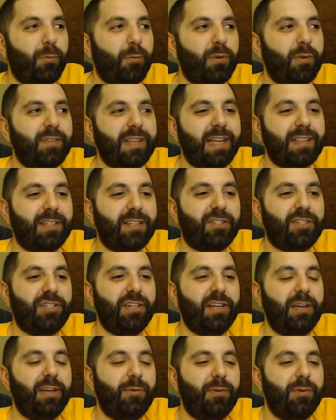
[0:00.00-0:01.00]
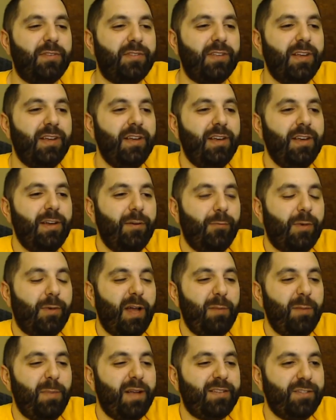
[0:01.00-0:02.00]
was like it was when
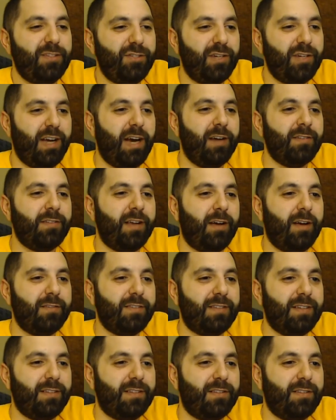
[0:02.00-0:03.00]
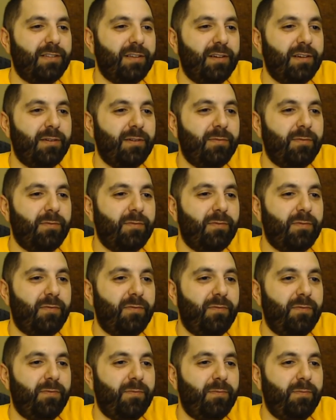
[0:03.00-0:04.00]
I messaged you guys, I was listening to
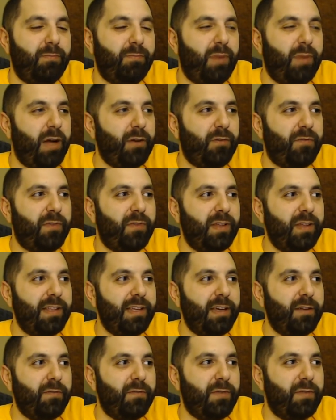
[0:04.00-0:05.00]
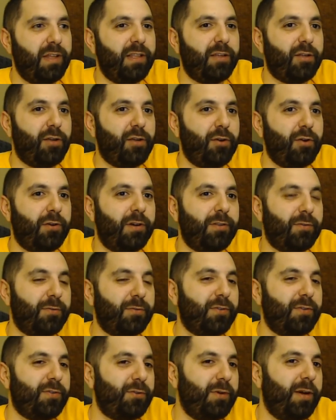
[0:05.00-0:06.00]
Biophilia and Villancura. Those
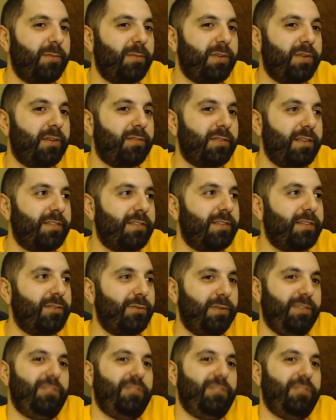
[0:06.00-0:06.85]
were the two albums I was listening to at the